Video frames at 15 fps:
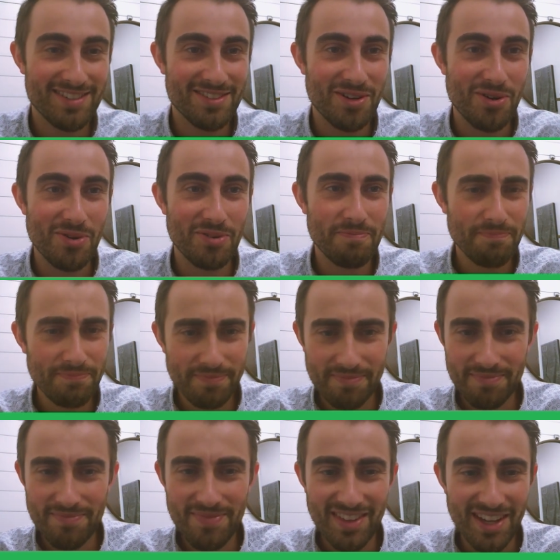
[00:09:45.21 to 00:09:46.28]
So
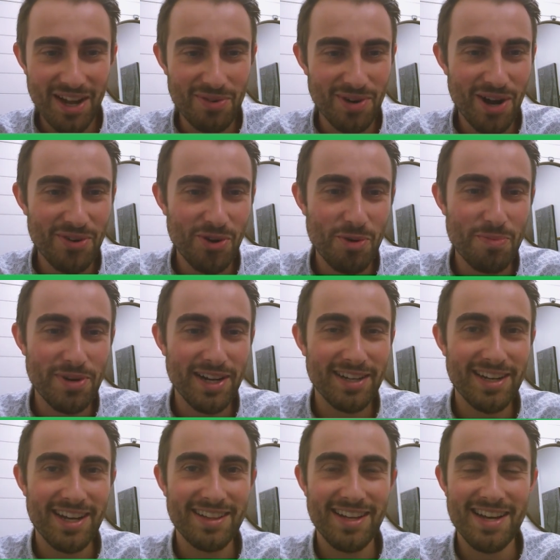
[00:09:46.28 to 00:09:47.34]
around opening
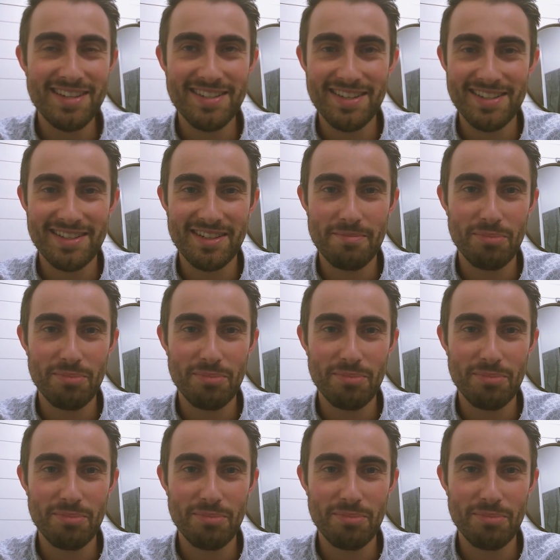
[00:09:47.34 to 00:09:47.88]
night last season,